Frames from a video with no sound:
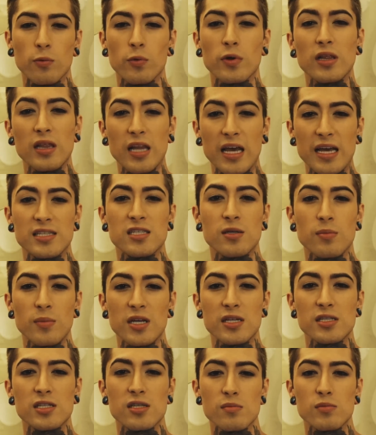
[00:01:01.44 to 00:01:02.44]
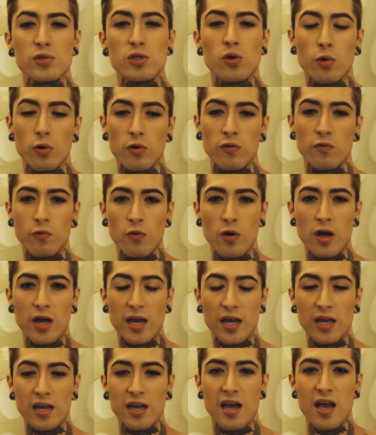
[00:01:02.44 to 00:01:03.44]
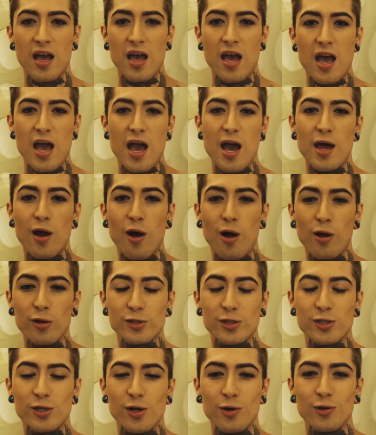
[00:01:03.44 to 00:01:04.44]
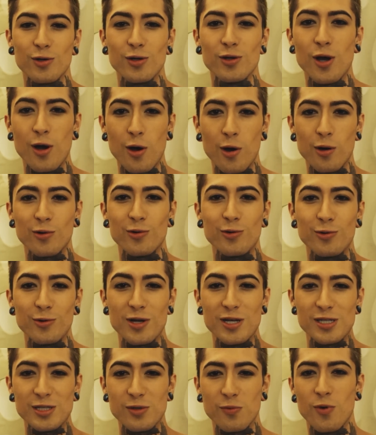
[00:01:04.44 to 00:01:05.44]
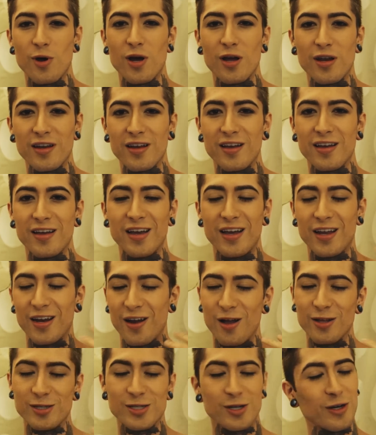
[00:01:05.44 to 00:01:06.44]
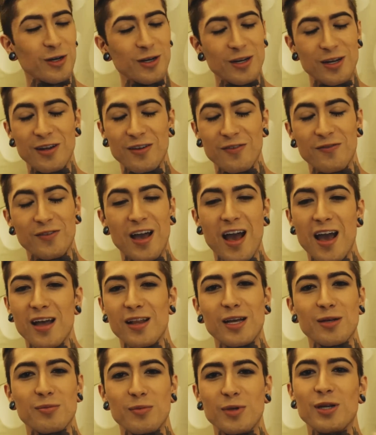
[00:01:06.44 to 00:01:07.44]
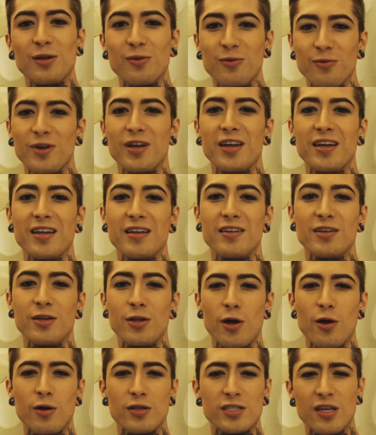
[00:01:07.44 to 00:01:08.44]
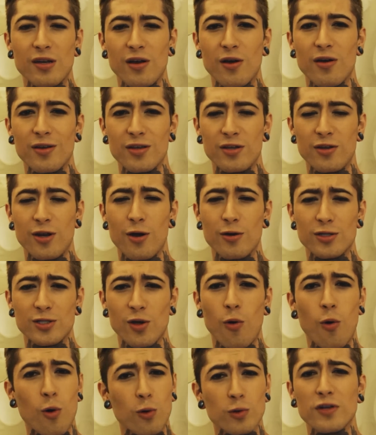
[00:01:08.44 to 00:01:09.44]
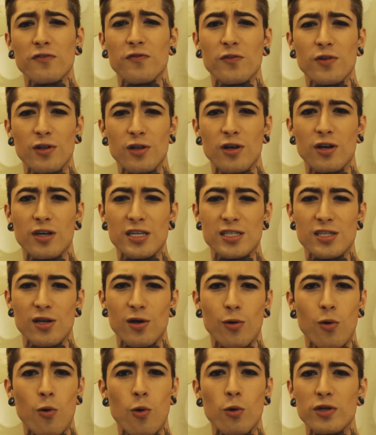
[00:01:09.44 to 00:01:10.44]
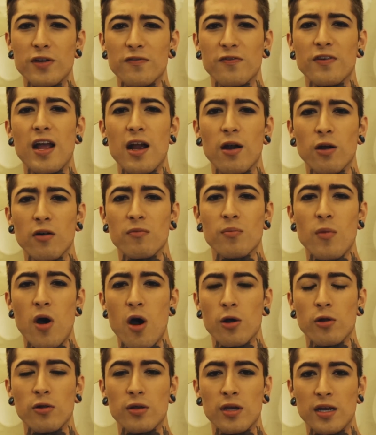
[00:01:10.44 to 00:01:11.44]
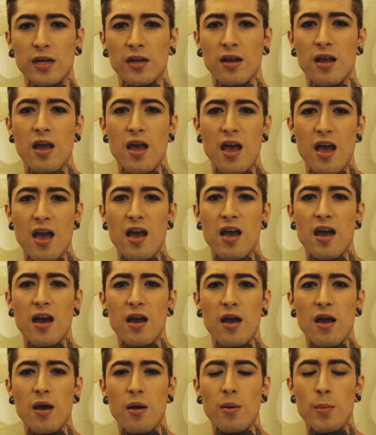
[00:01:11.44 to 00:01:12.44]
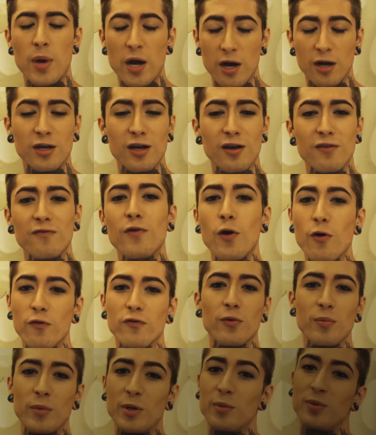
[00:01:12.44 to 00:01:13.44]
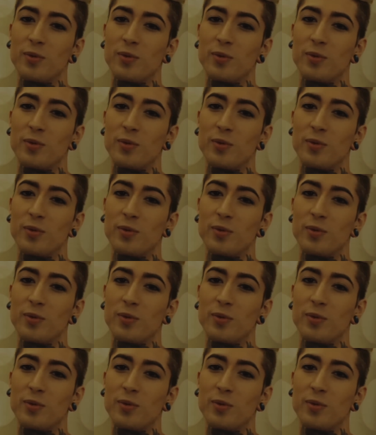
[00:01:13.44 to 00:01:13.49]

relate to me in some sort of way. And also, you know, who doesn't want an alternative guy like me to win? You know, it's a whole different look. It's a whole different era of modeling. America, vote for me,